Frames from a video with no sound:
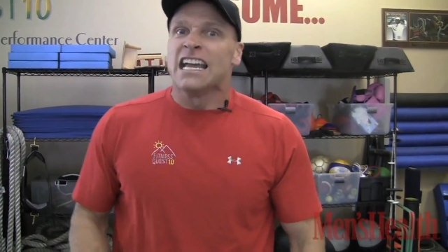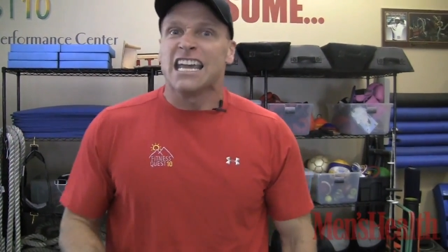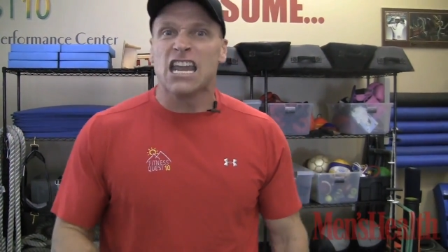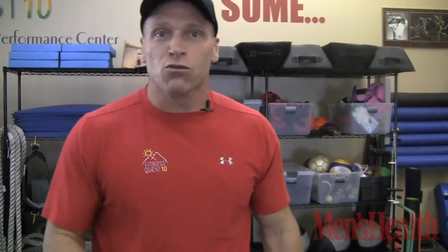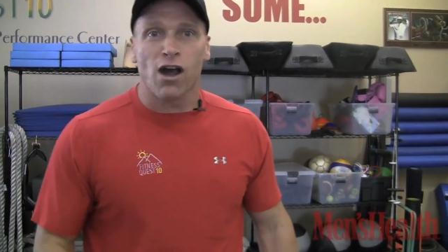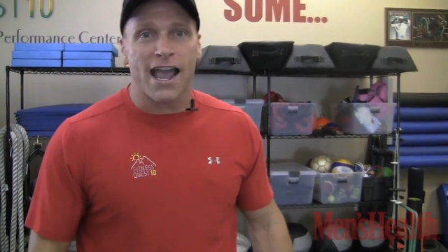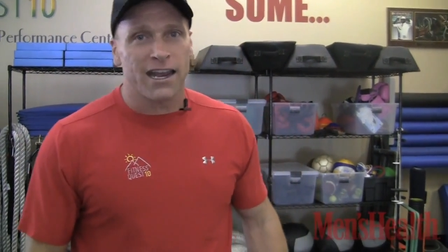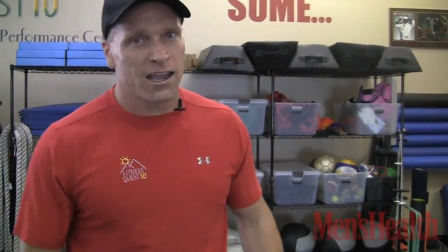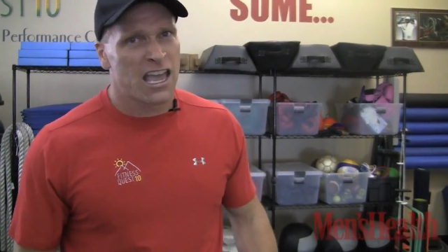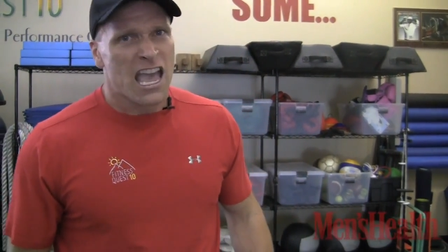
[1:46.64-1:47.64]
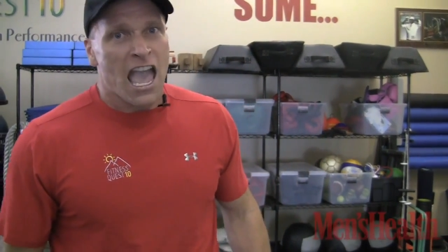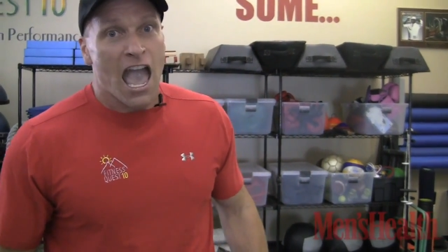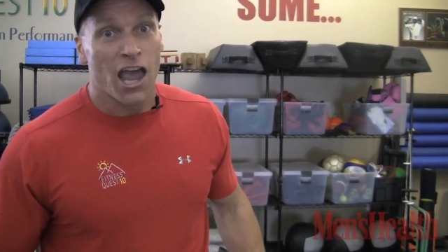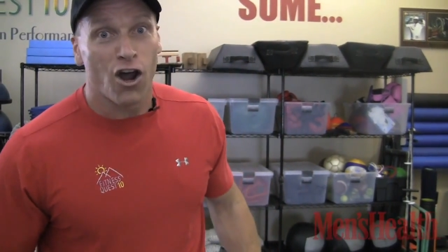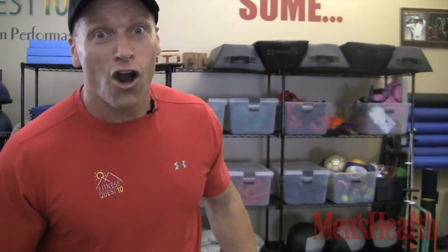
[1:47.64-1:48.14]
eat right,
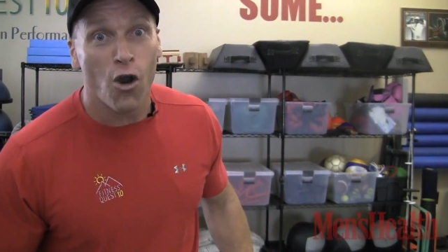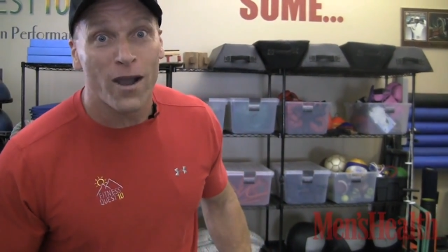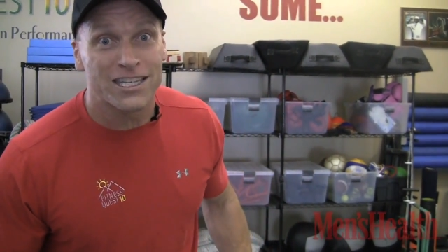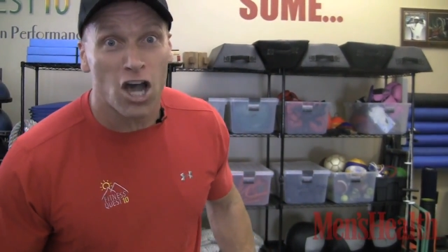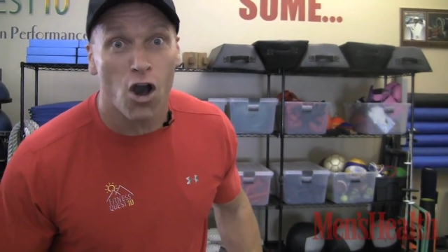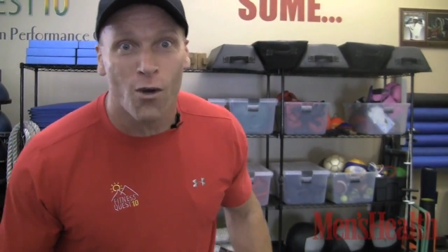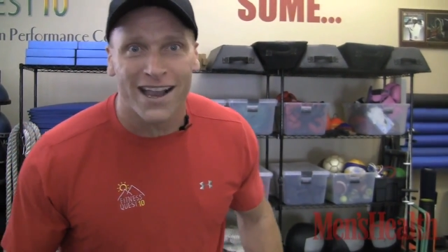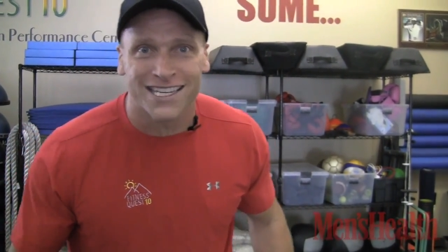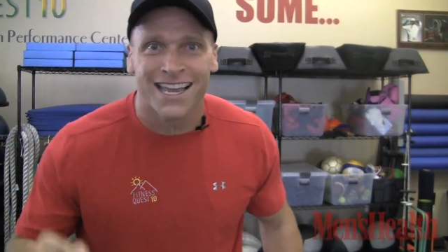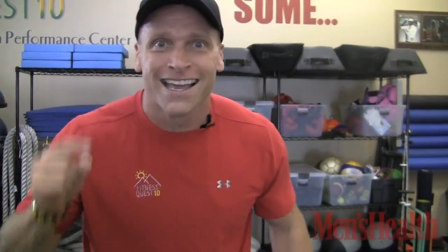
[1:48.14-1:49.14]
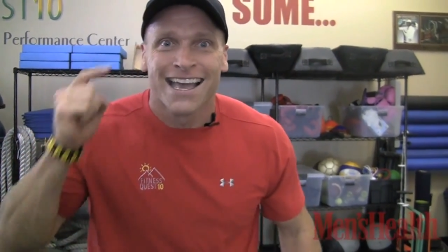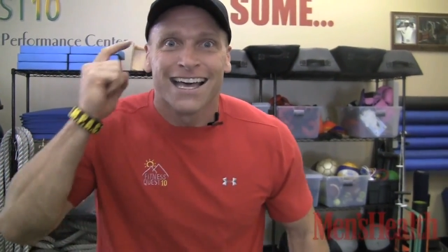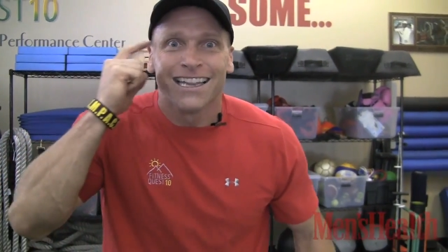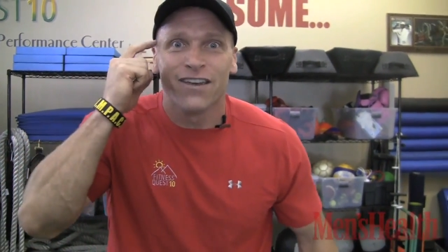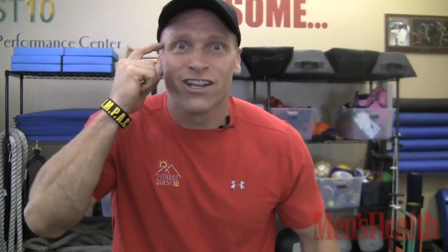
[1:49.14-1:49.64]
and always, always
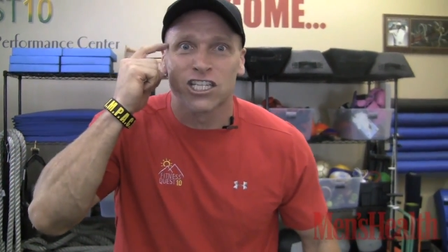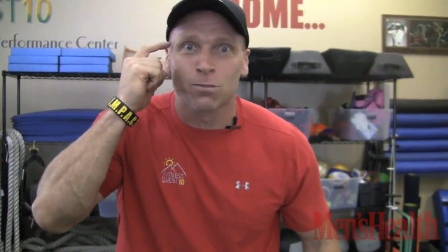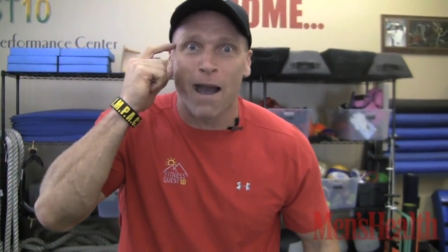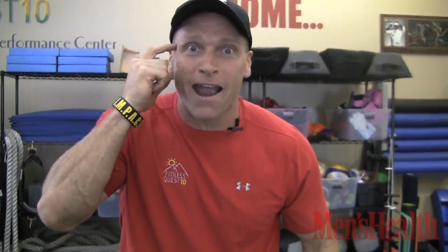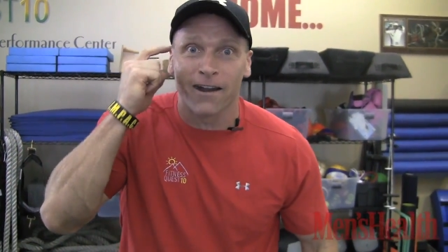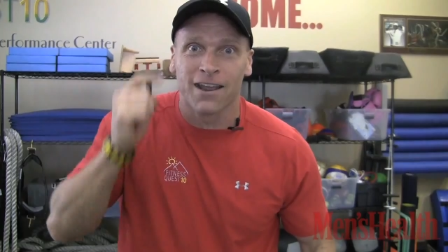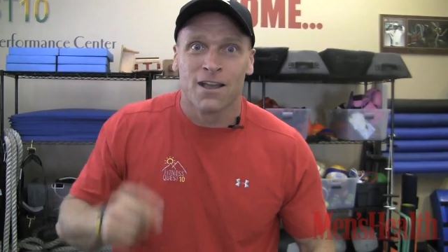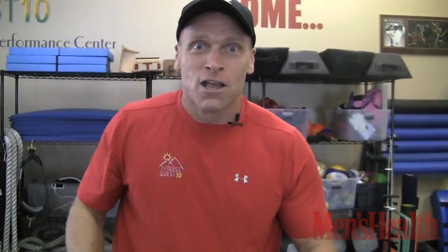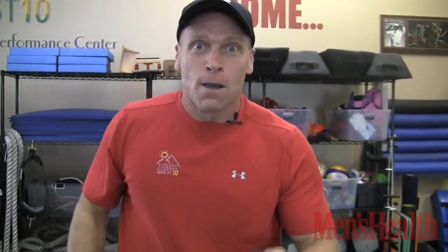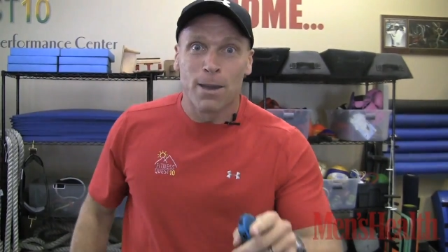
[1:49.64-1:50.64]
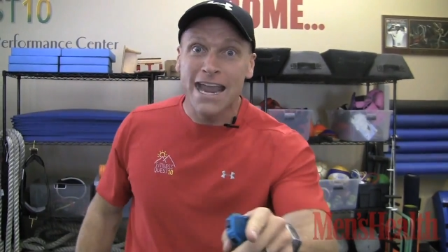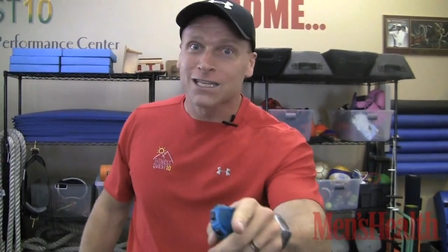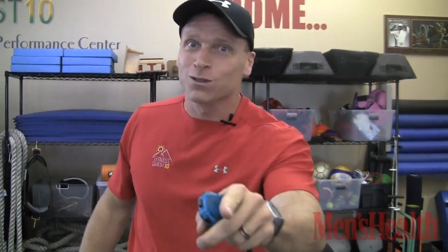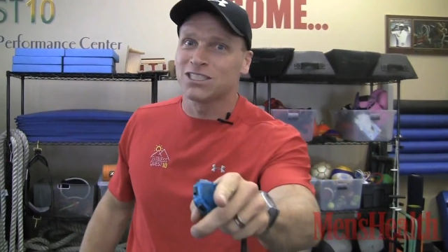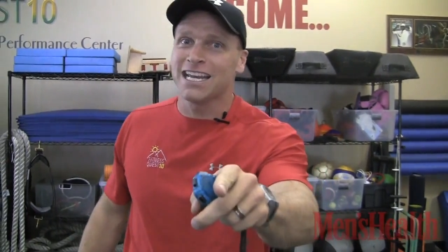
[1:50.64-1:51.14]
live inspired.
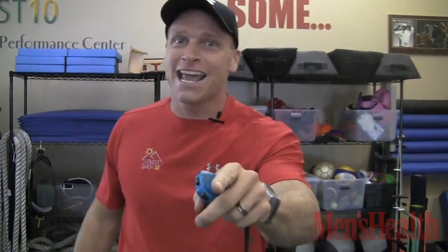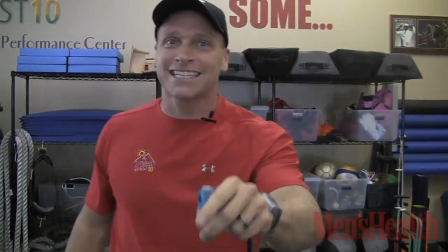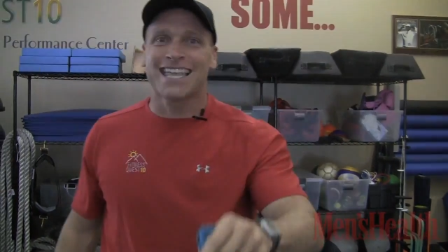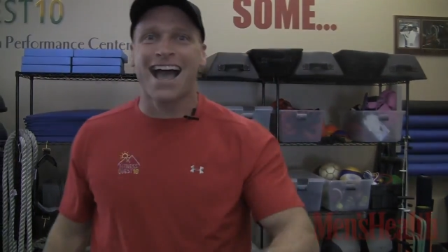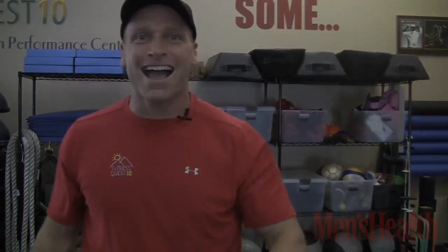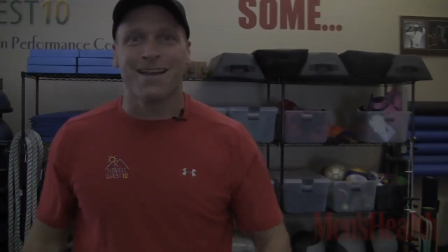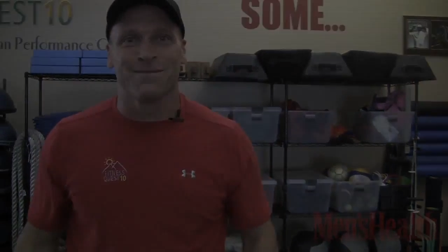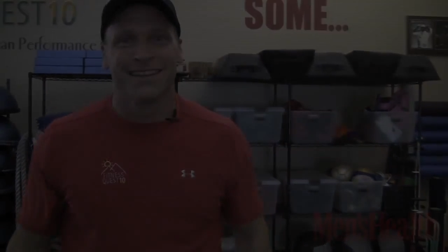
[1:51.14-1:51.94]
Peace. We'll see you next time.